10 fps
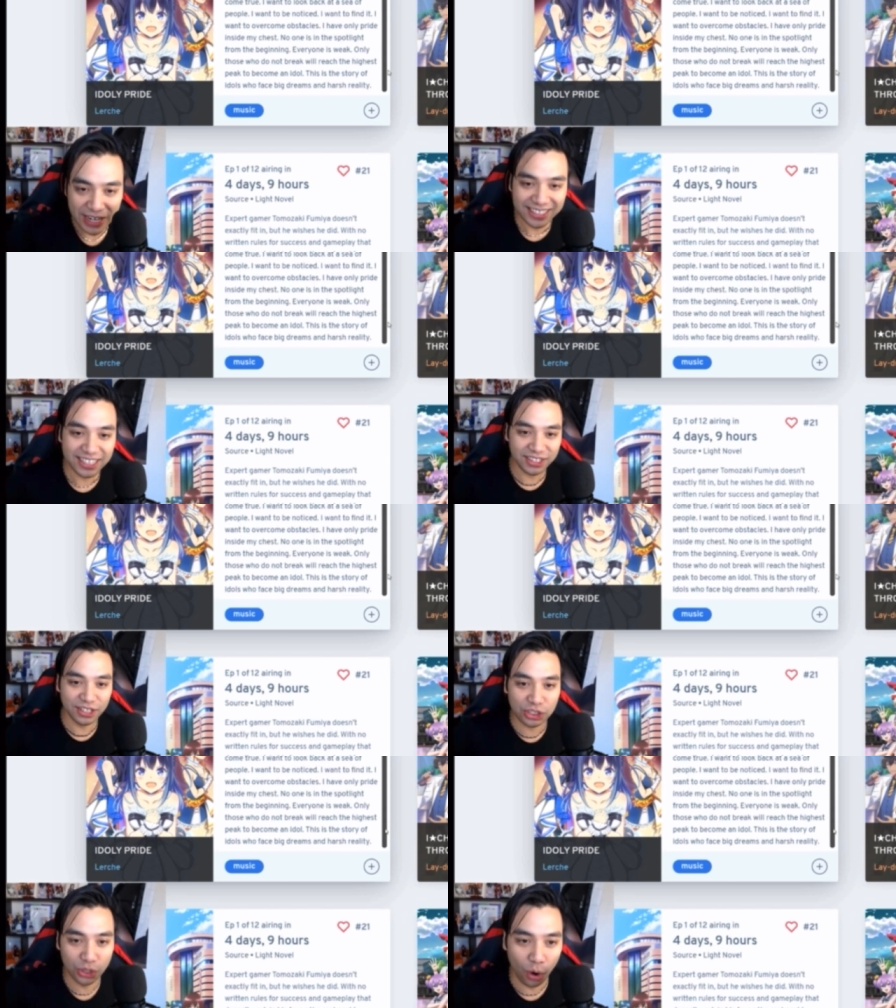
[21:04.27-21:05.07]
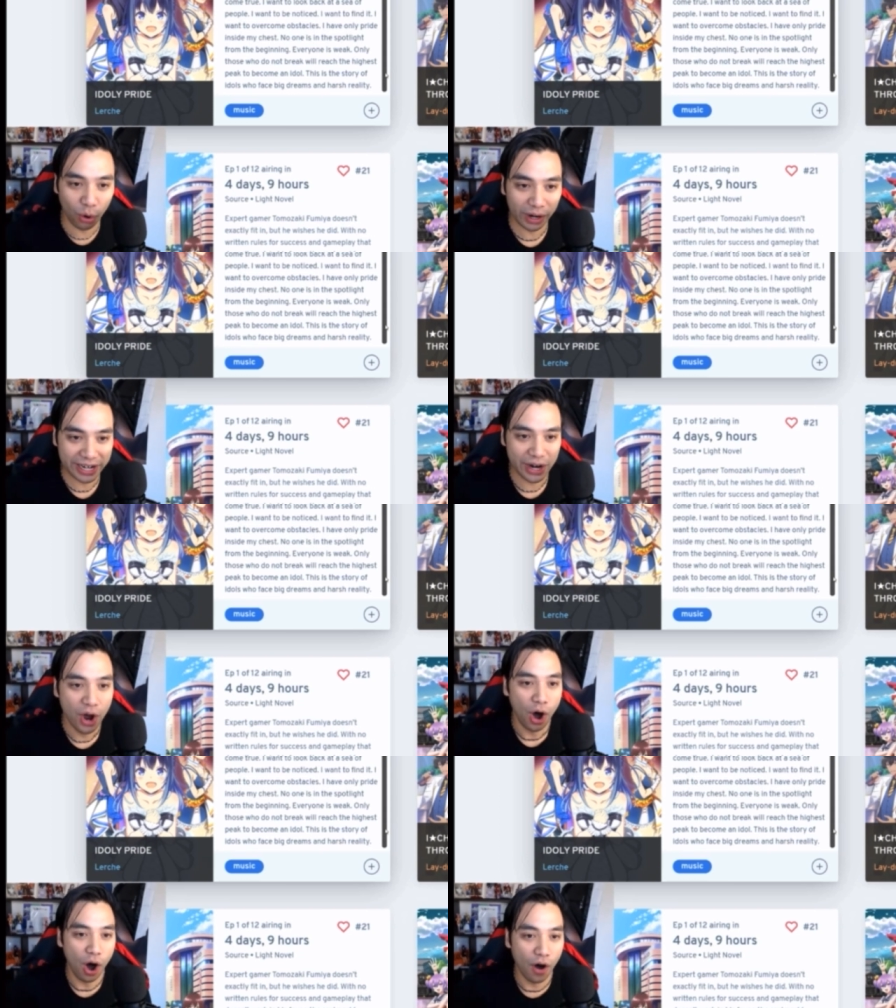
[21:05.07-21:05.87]
is the story
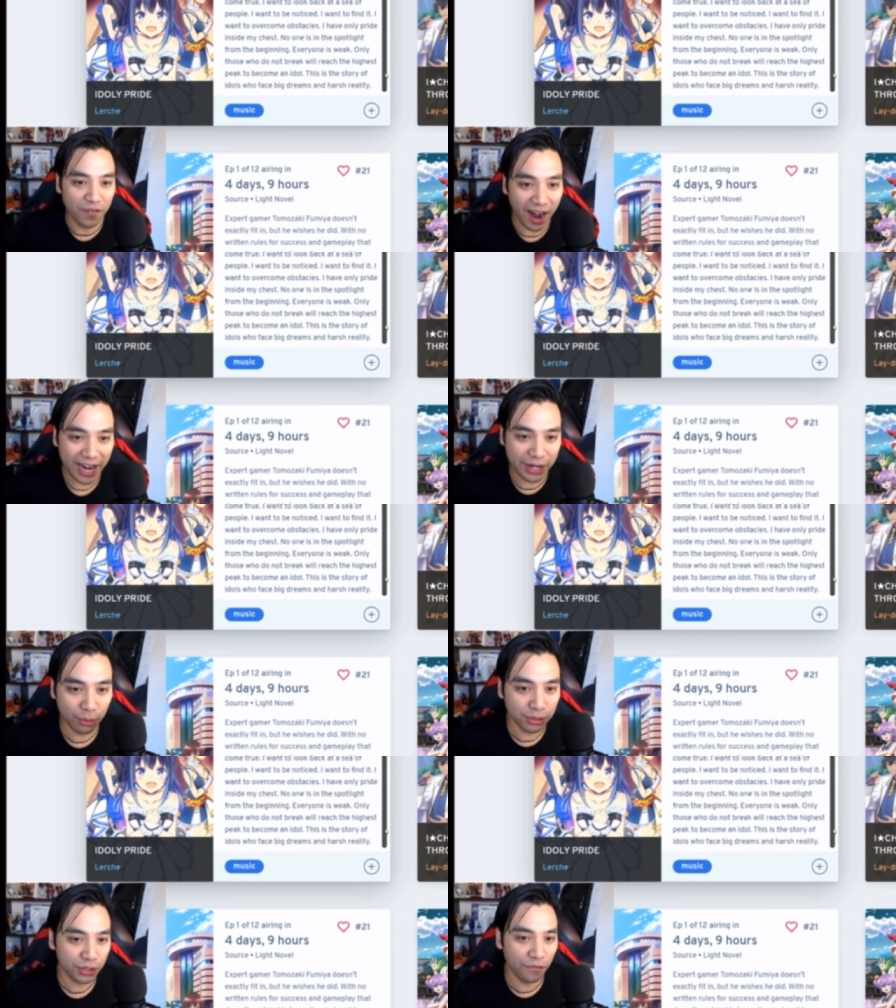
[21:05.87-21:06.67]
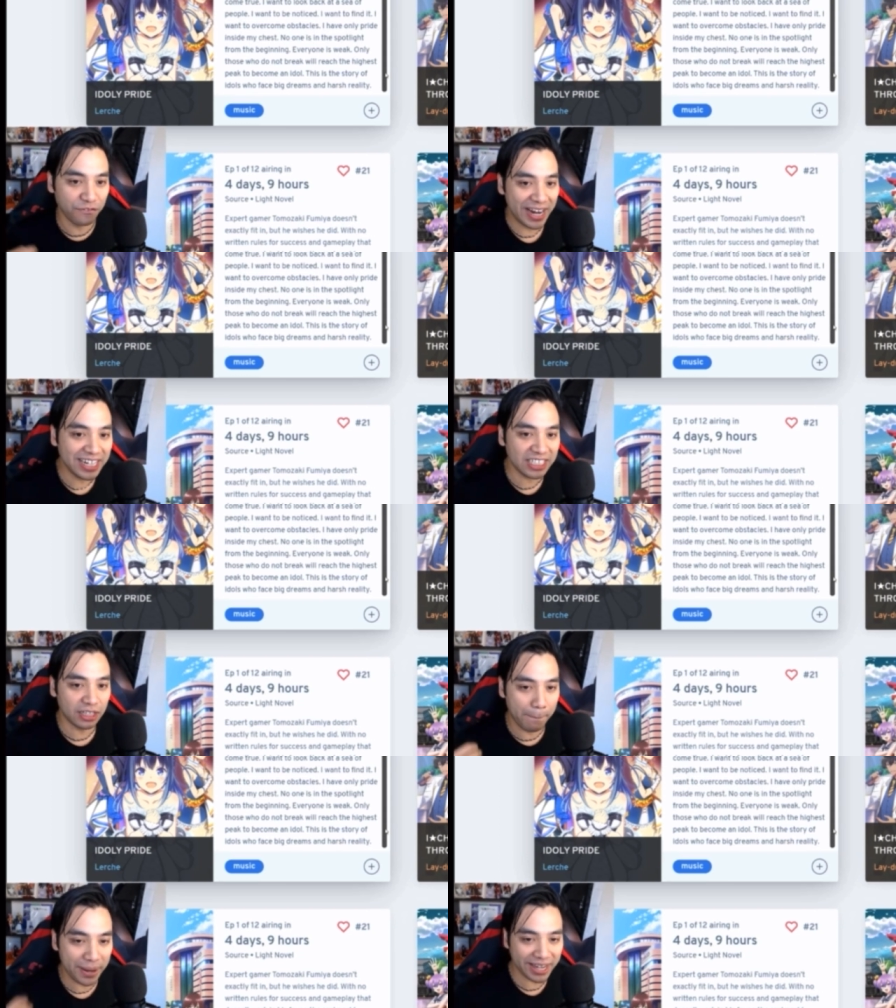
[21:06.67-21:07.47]
of idols who face the
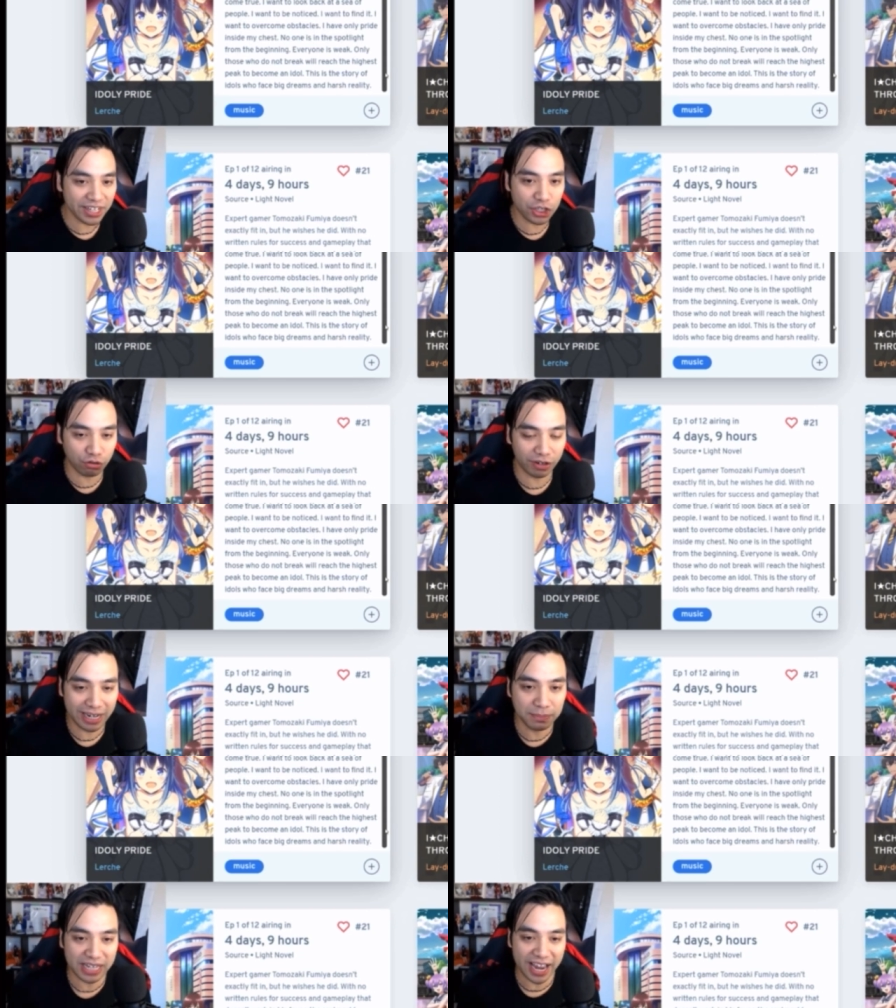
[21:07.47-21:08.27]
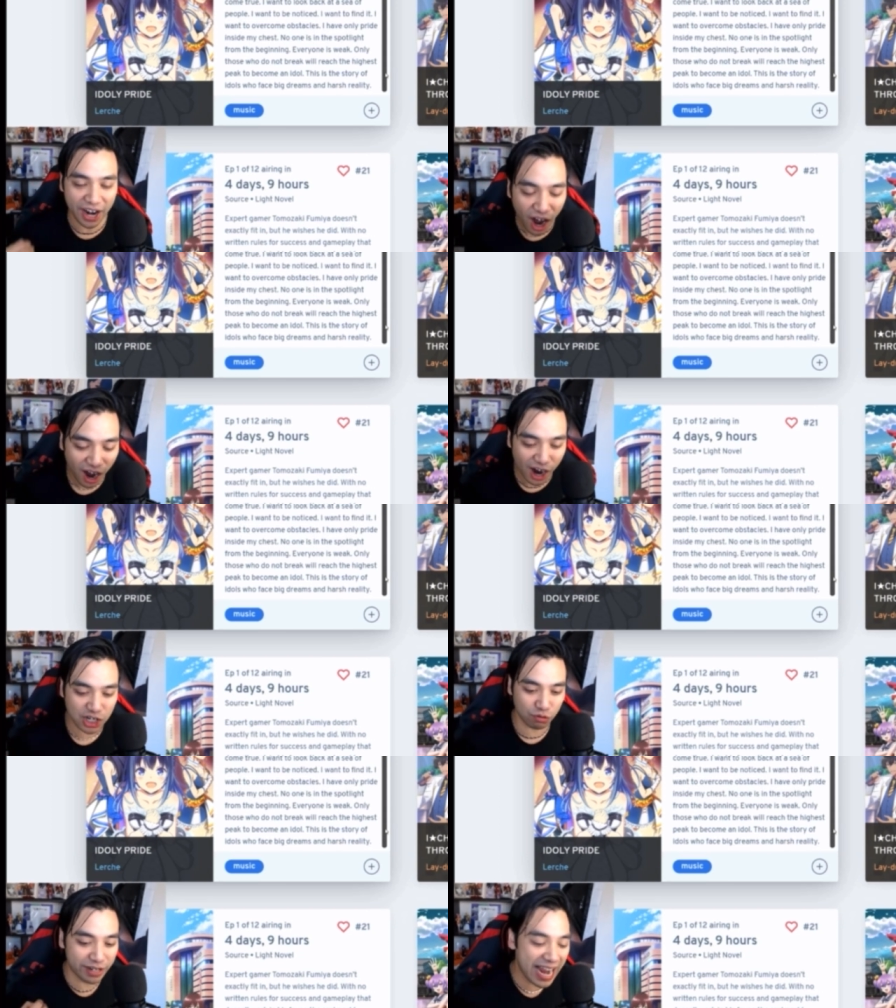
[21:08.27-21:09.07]
biggest dreams and
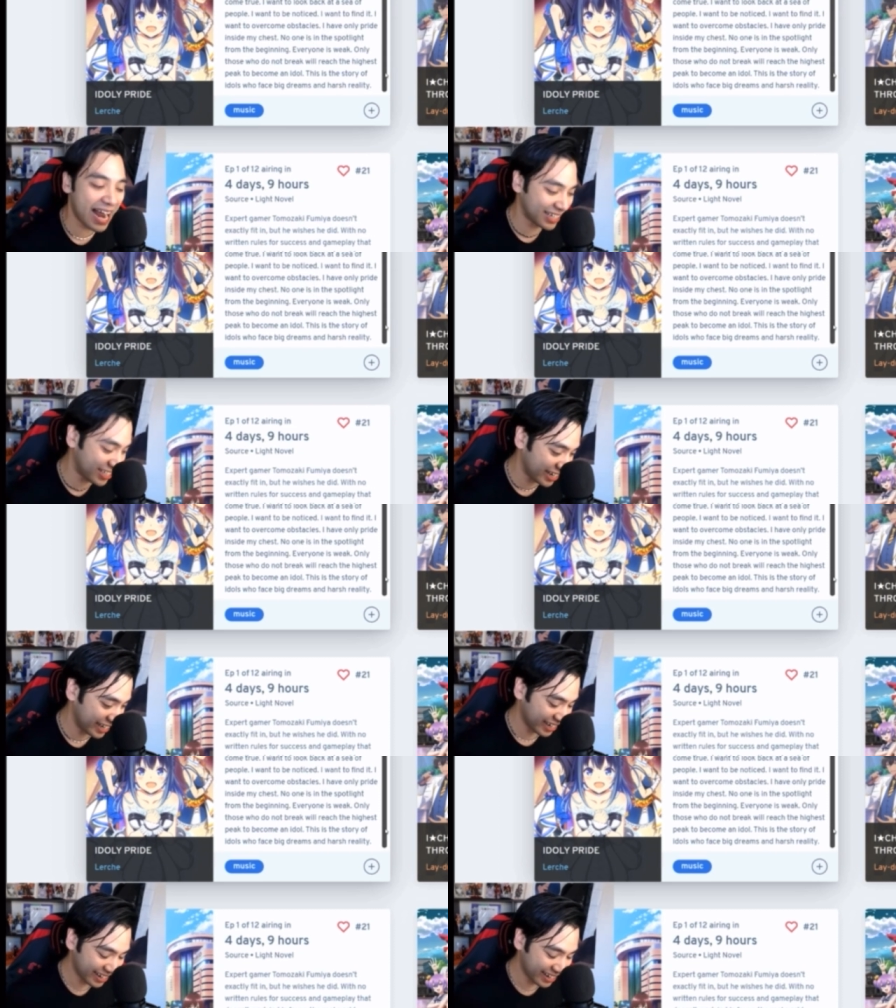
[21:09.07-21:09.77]
harsh reality.